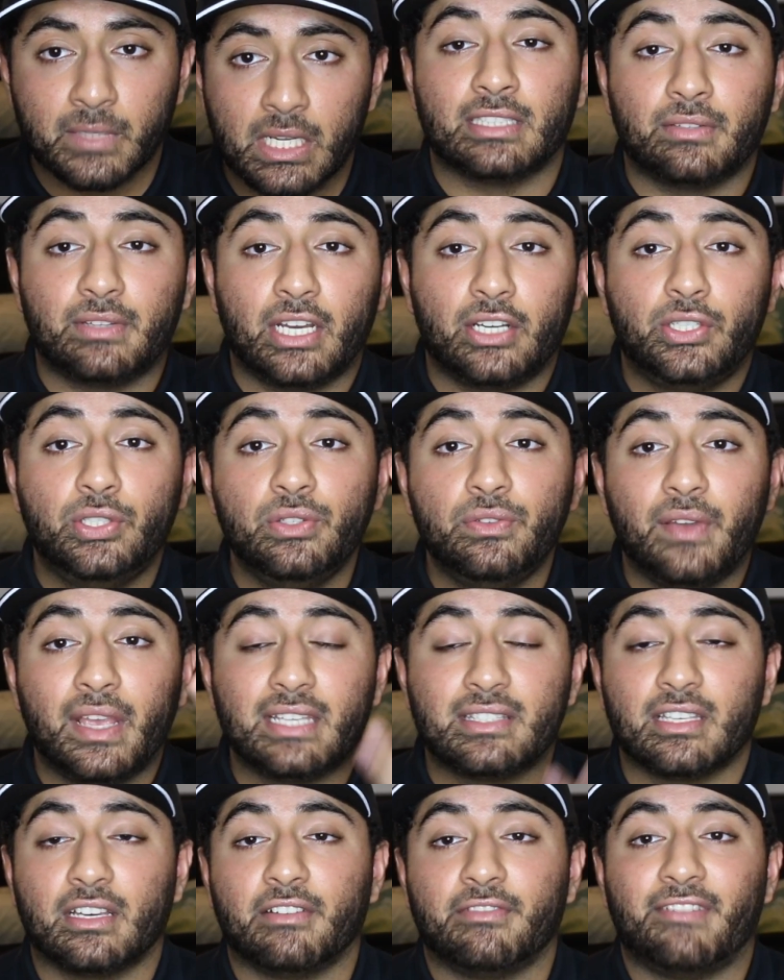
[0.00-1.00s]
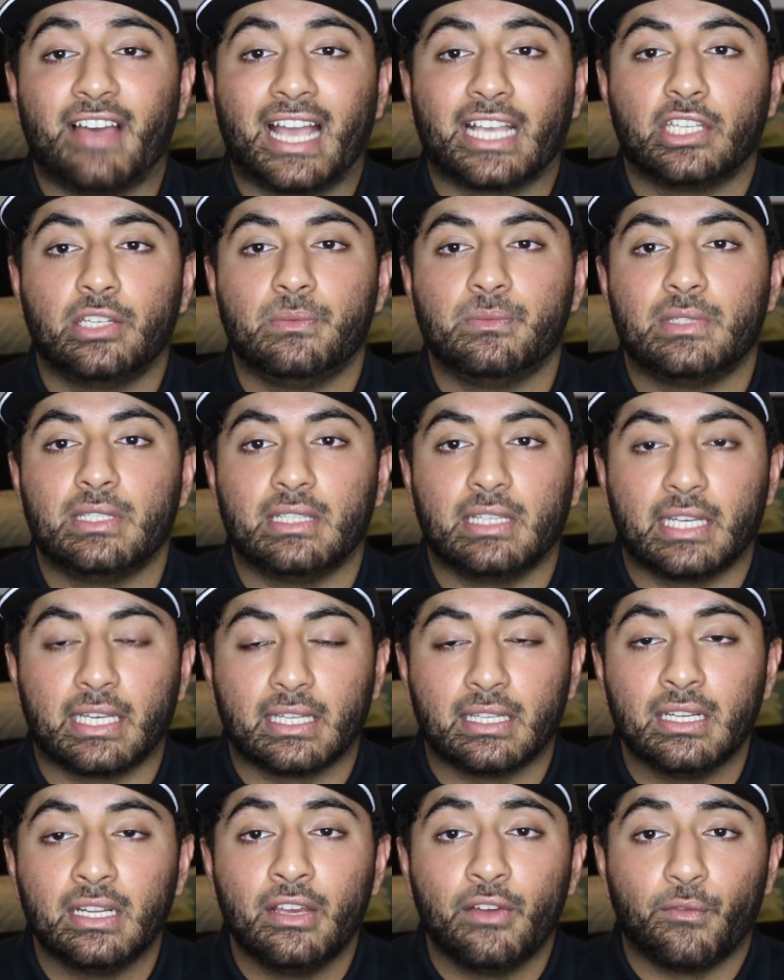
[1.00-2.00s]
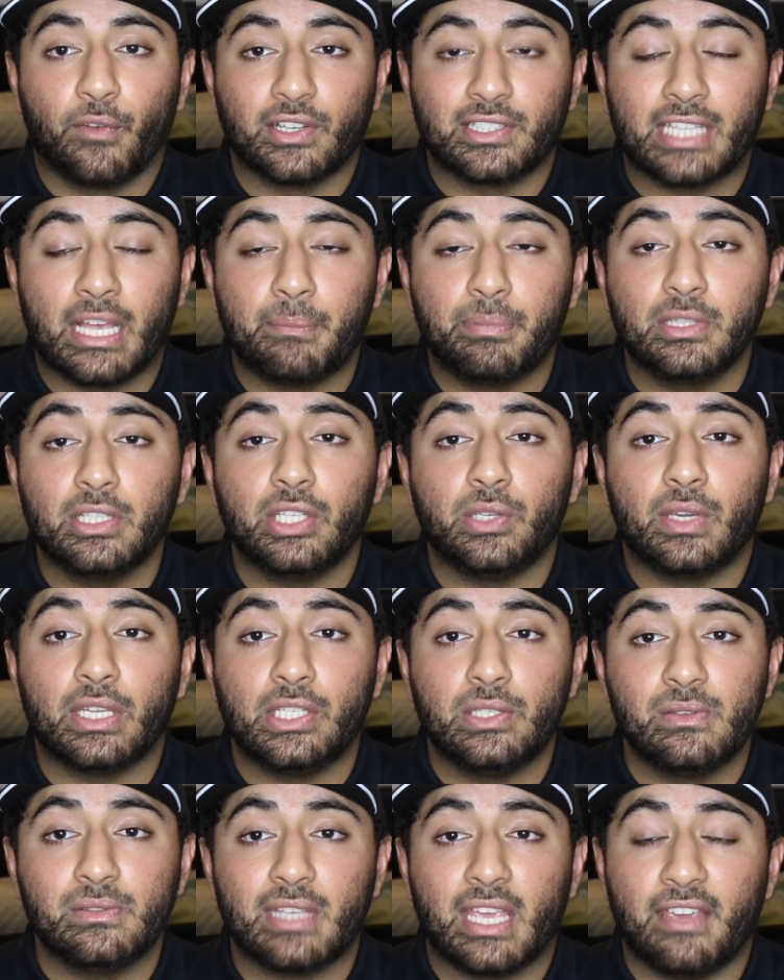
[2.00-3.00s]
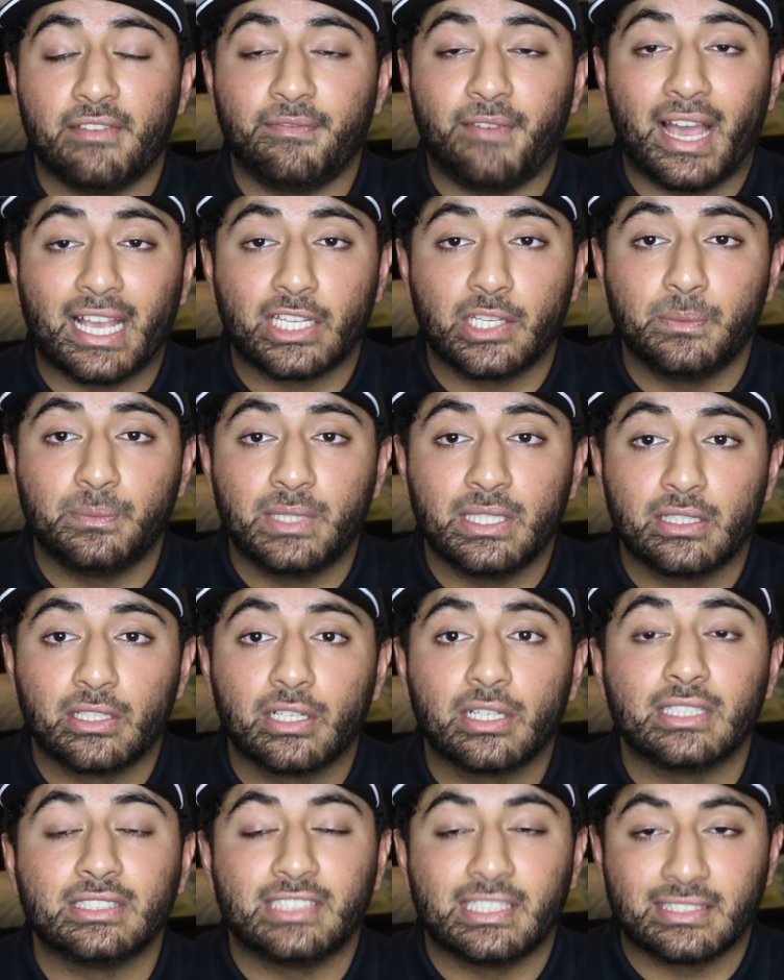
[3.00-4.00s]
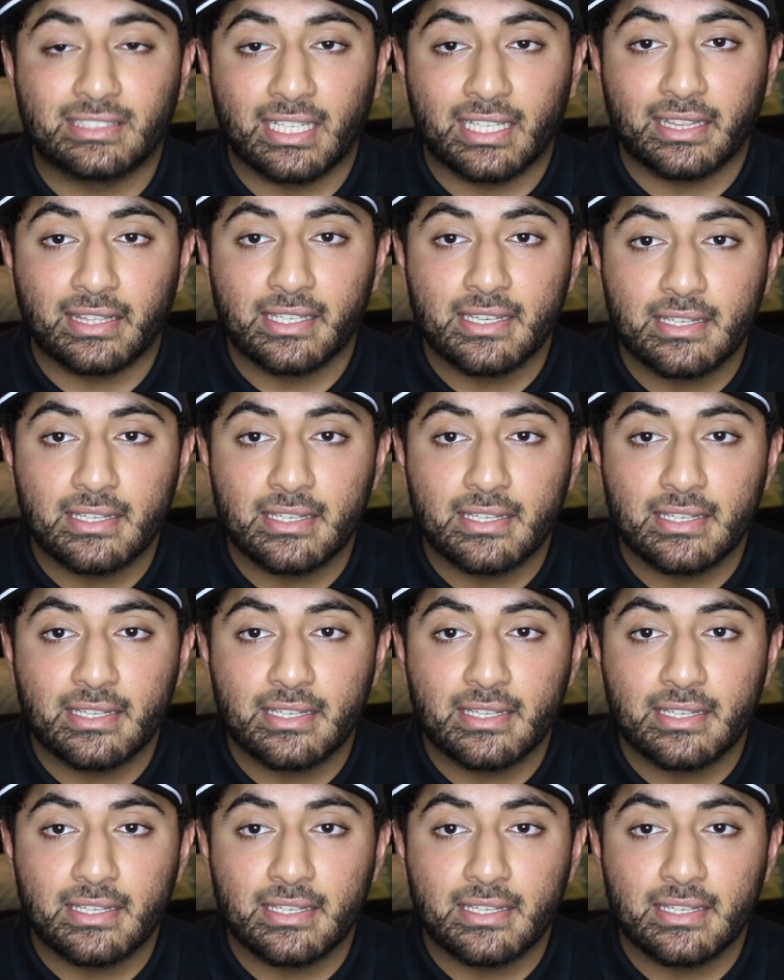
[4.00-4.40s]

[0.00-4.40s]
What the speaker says: Now there are two ways of vacuum sealing it. For example, you can use a vacuum sealer just like